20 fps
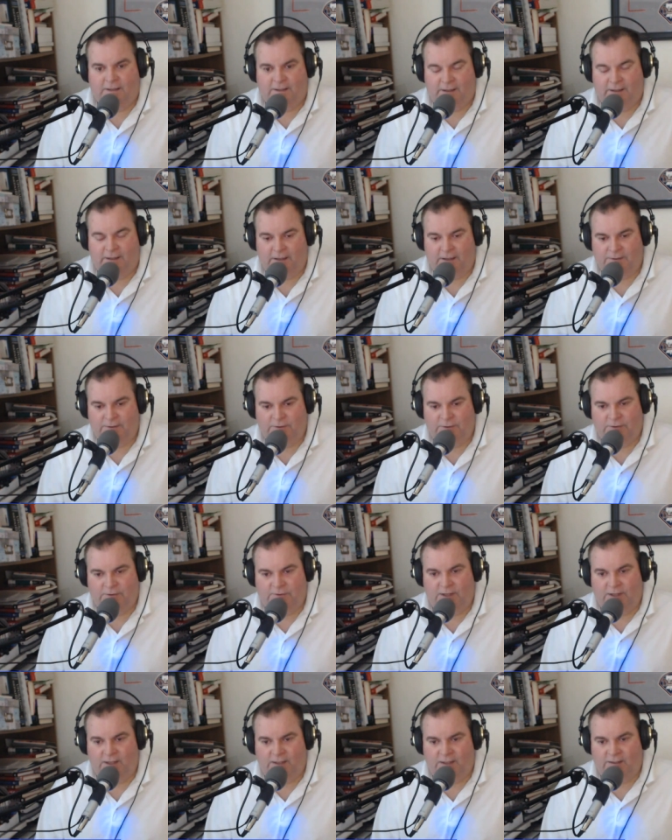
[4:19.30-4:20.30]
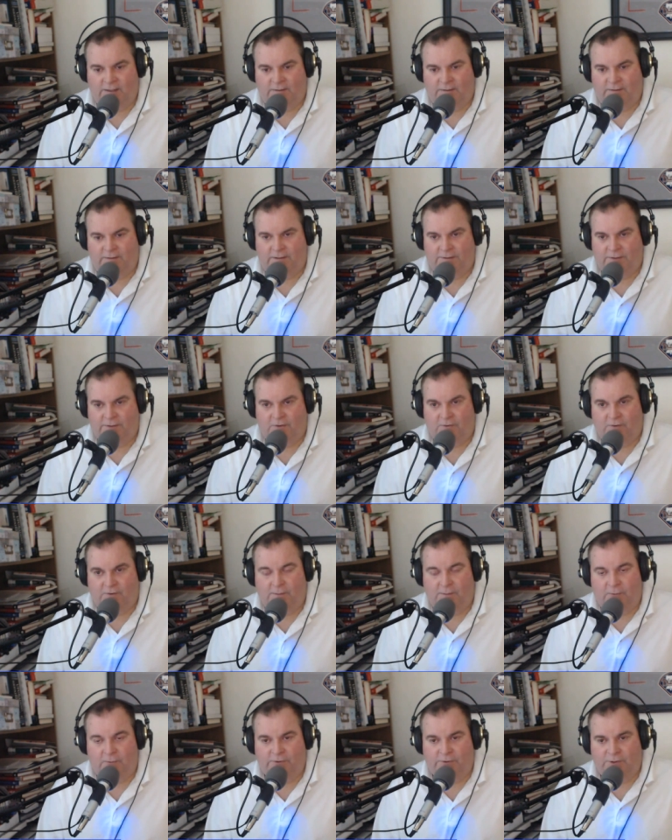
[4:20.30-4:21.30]
as you said, he
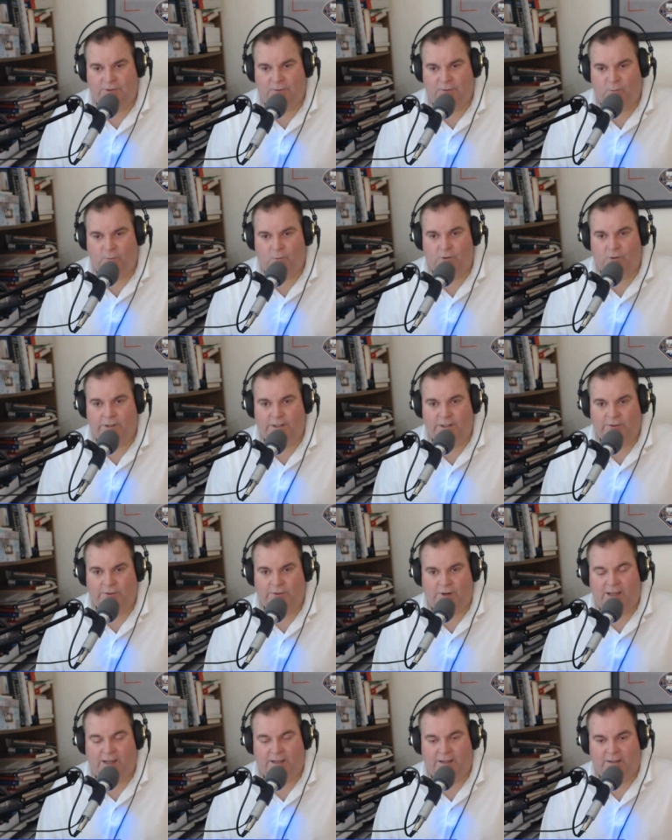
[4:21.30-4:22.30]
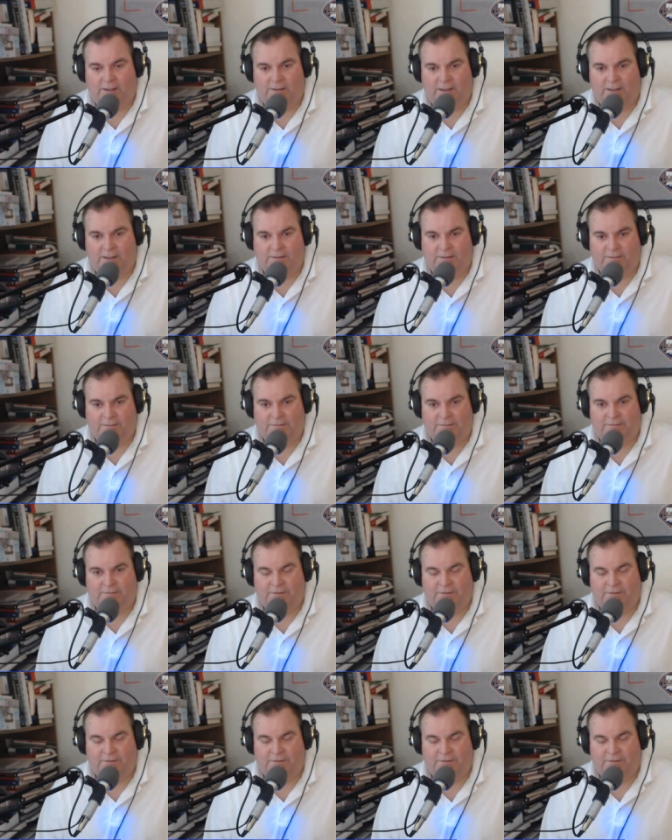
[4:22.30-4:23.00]
scrambled to the warning track, and then